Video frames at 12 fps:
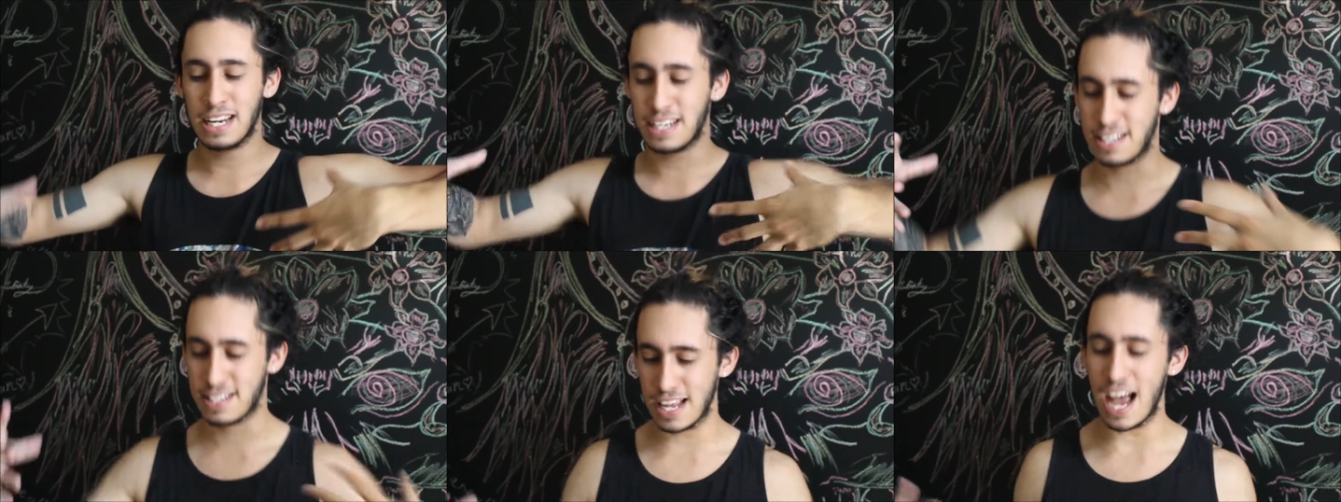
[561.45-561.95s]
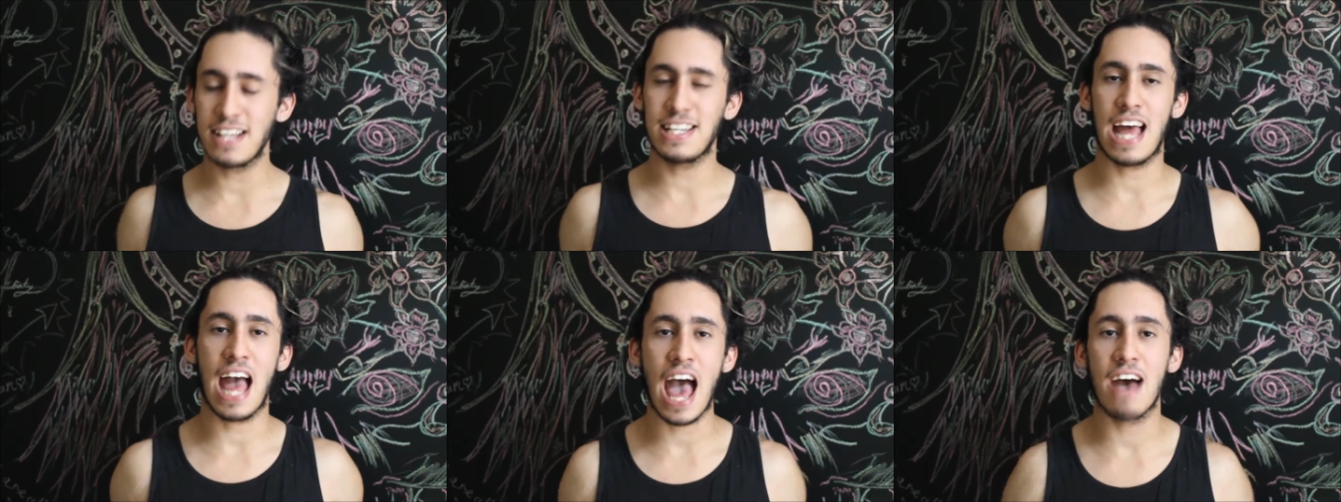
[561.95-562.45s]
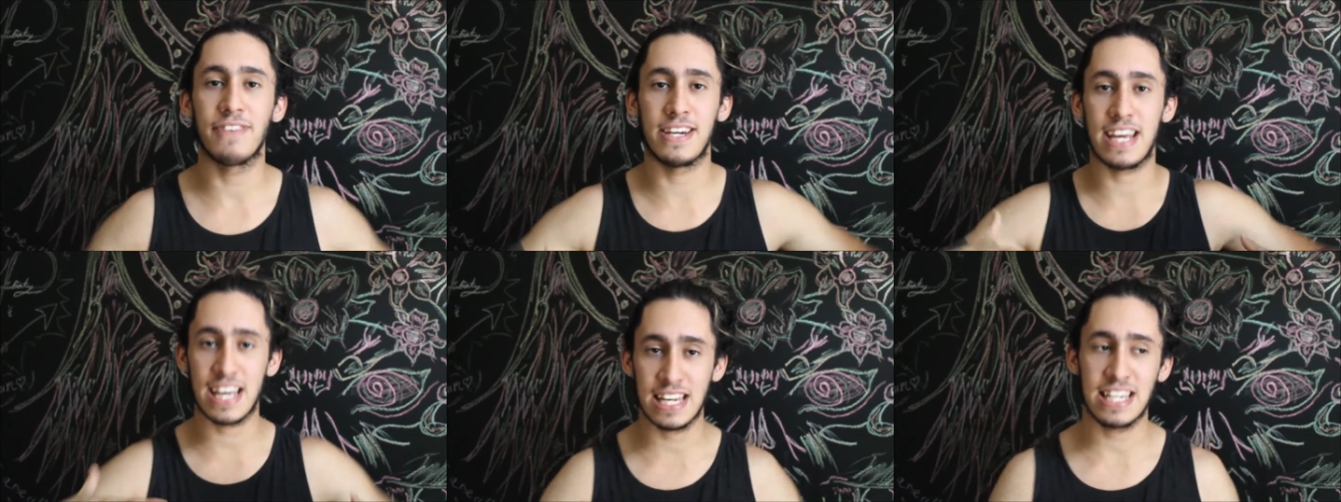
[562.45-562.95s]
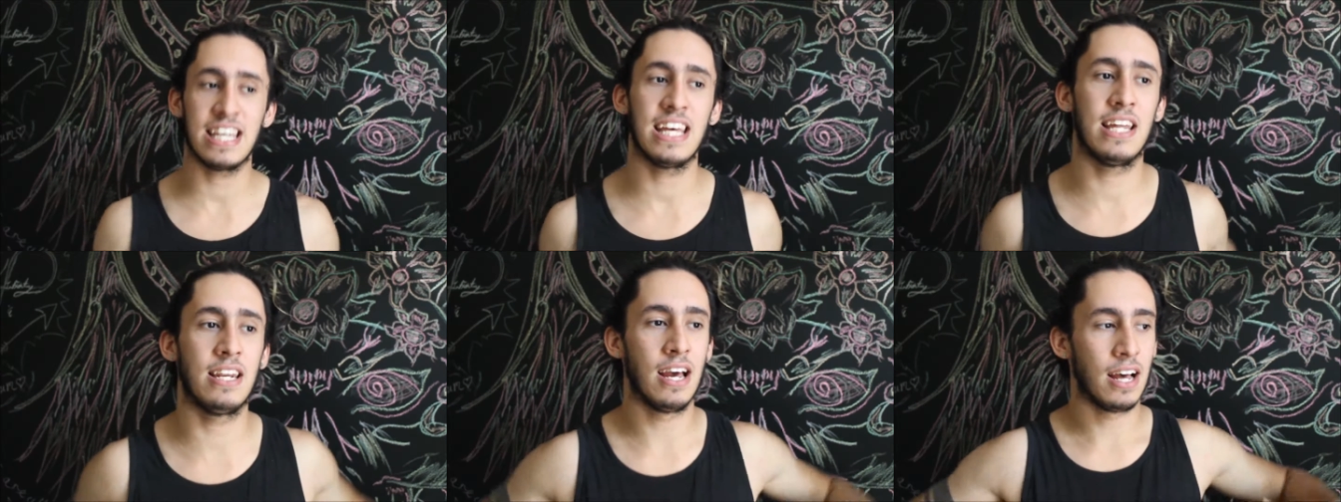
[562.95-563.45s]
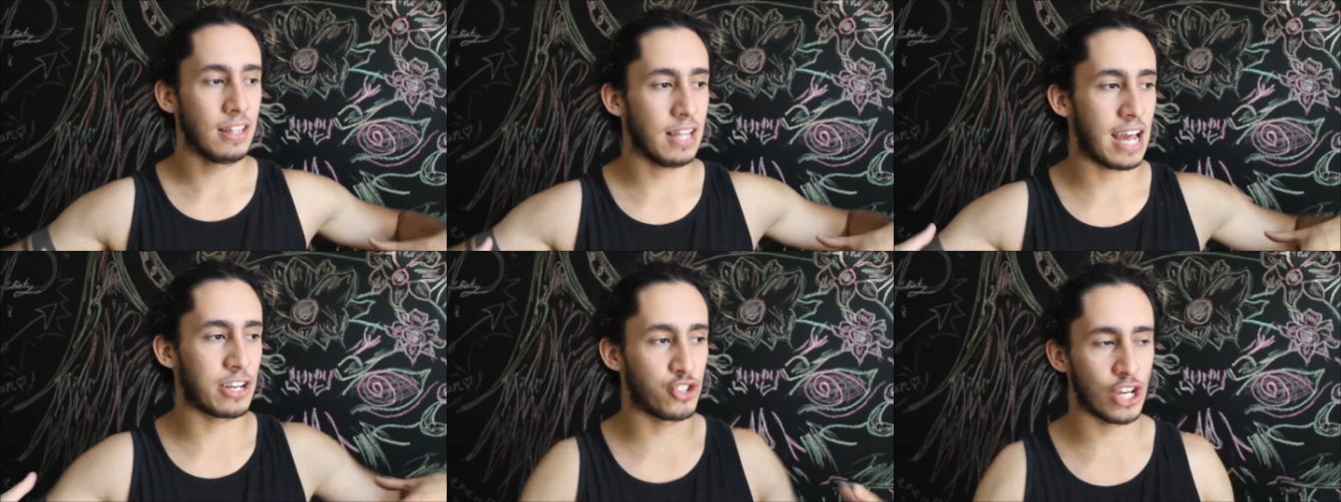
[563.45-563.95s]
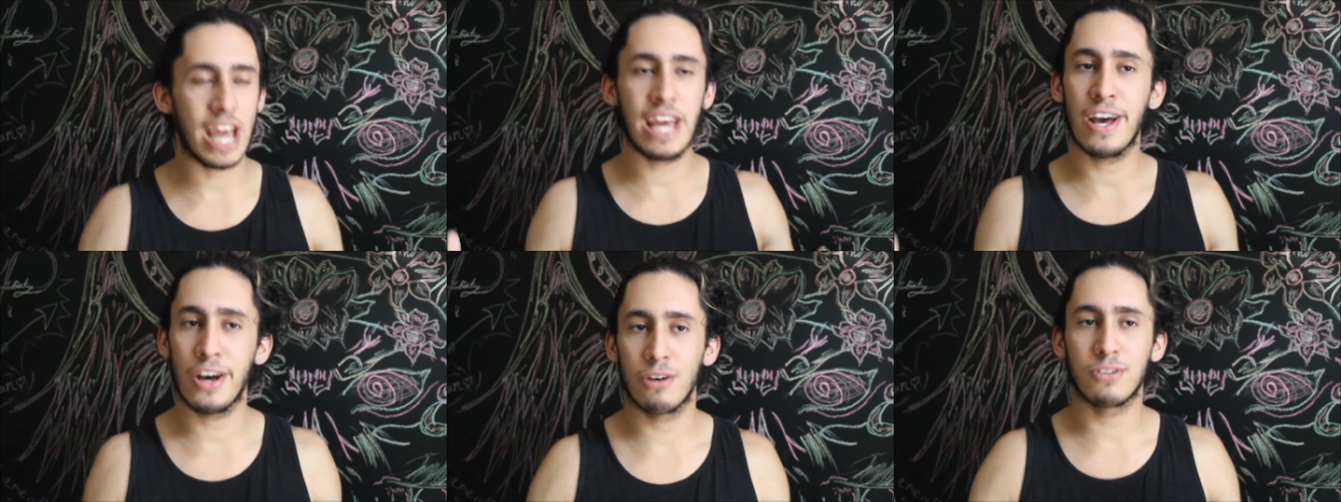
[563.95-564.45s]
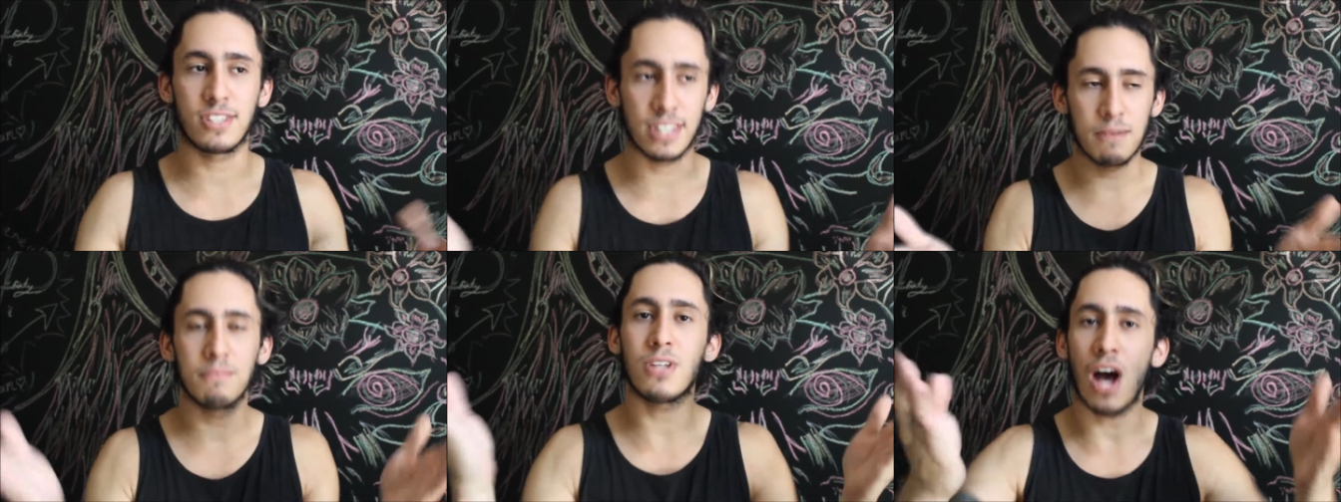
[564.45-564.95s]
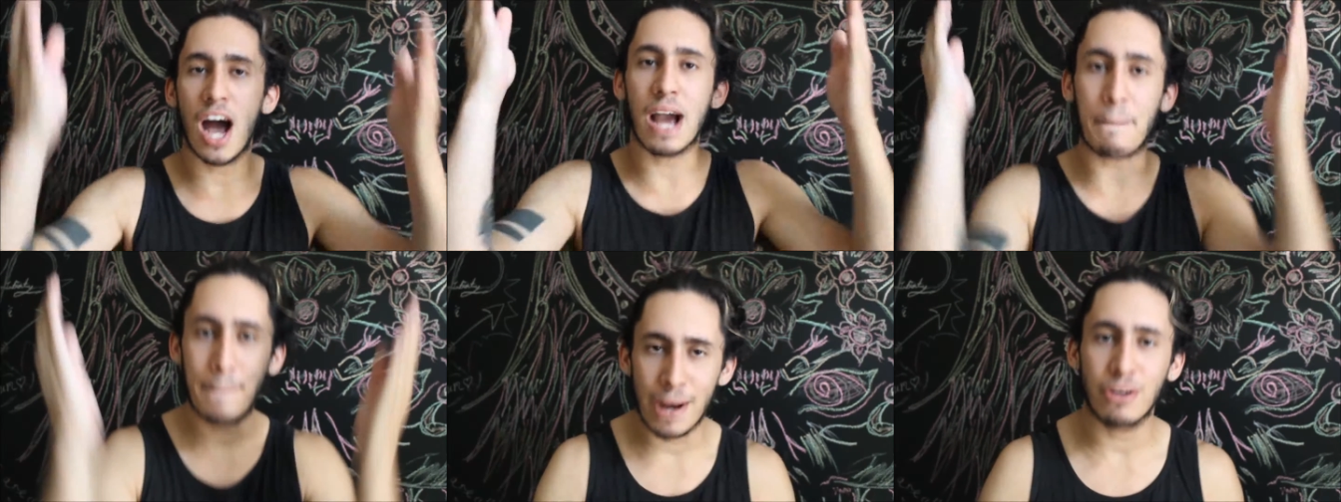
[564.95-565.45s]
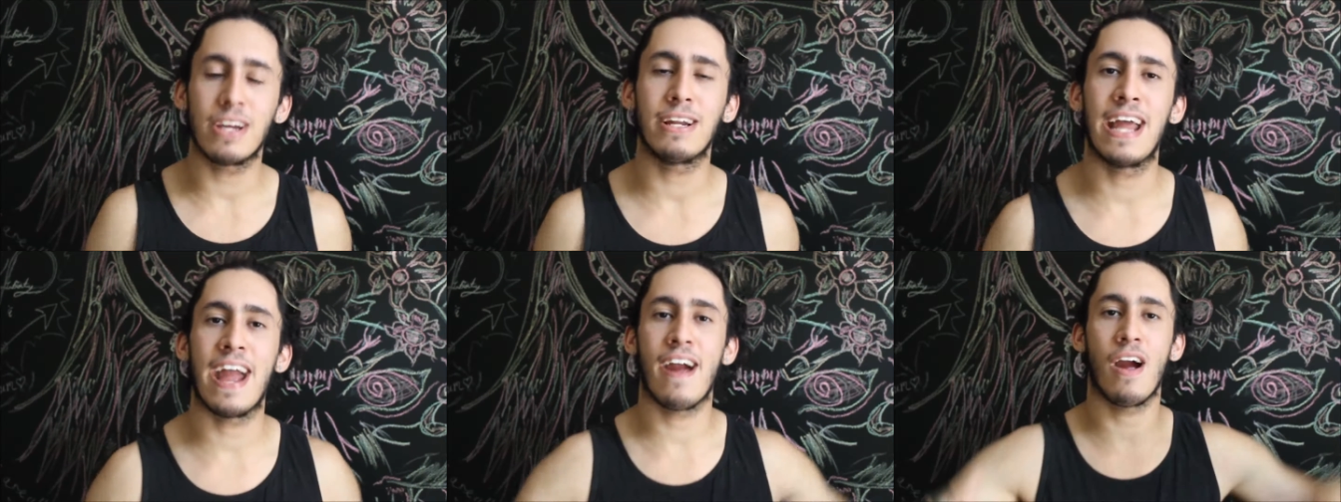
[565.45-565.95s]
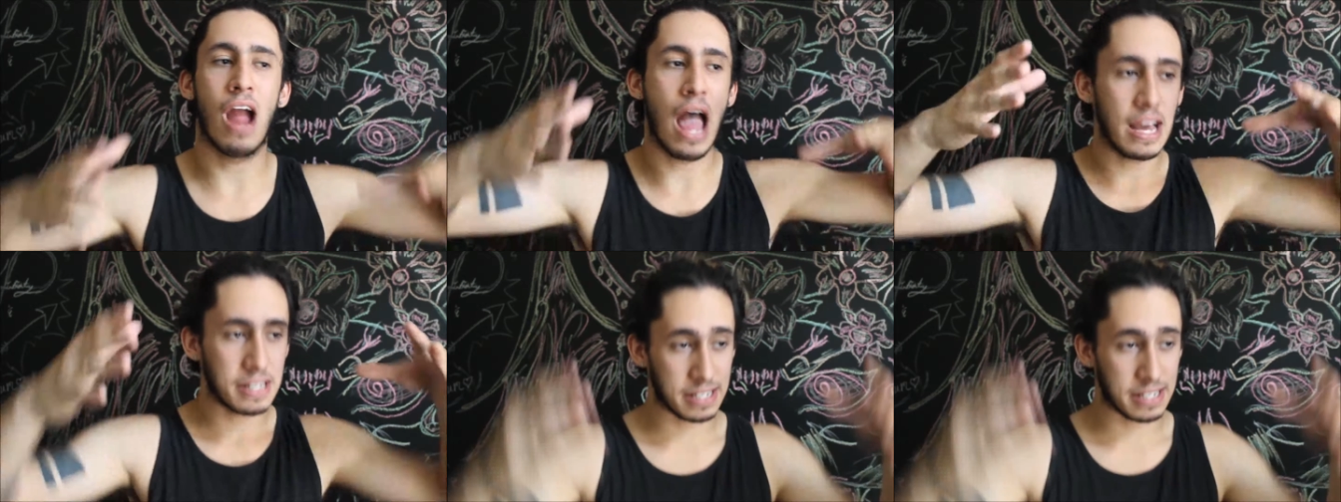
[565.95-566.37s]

decide to have an Indian like Jai Ho Slumdog Millionaire